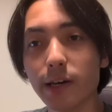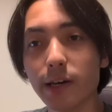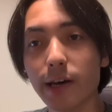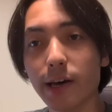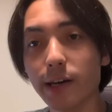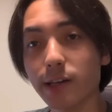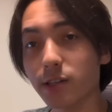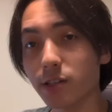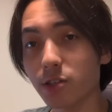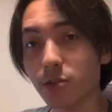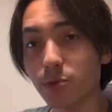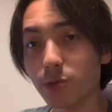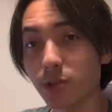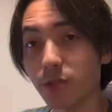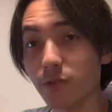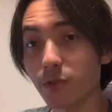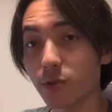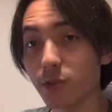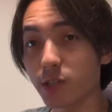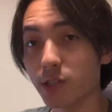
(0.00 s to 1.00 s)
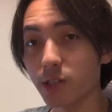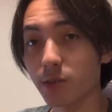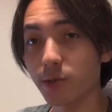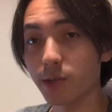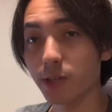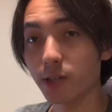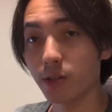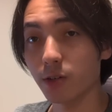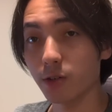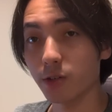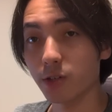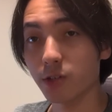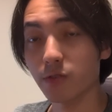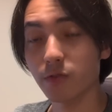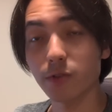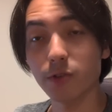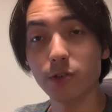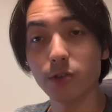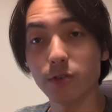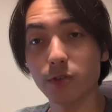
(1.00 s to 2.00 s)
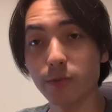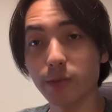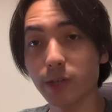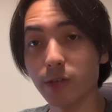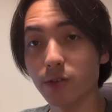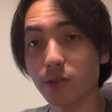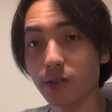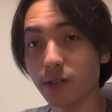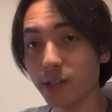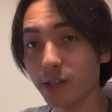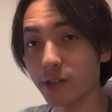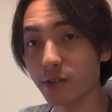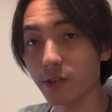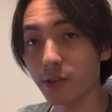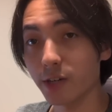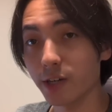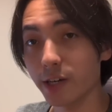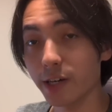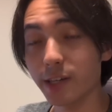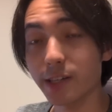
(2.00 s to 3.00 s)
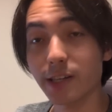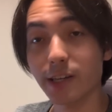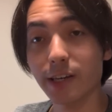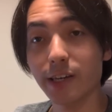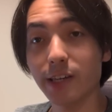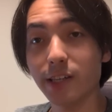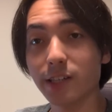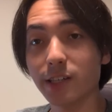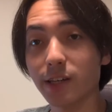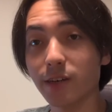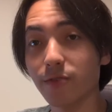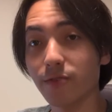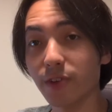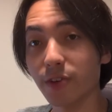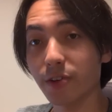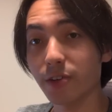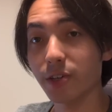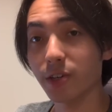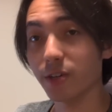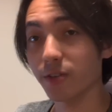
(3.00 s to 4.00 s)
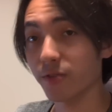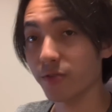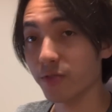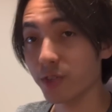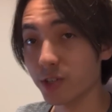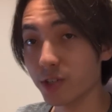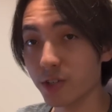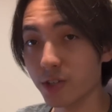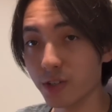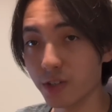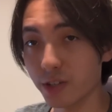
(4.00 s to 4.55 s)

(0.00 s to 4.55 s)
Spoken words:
As such, one of the first things that we can notice for Doflamingo's leader is that he's a very efficient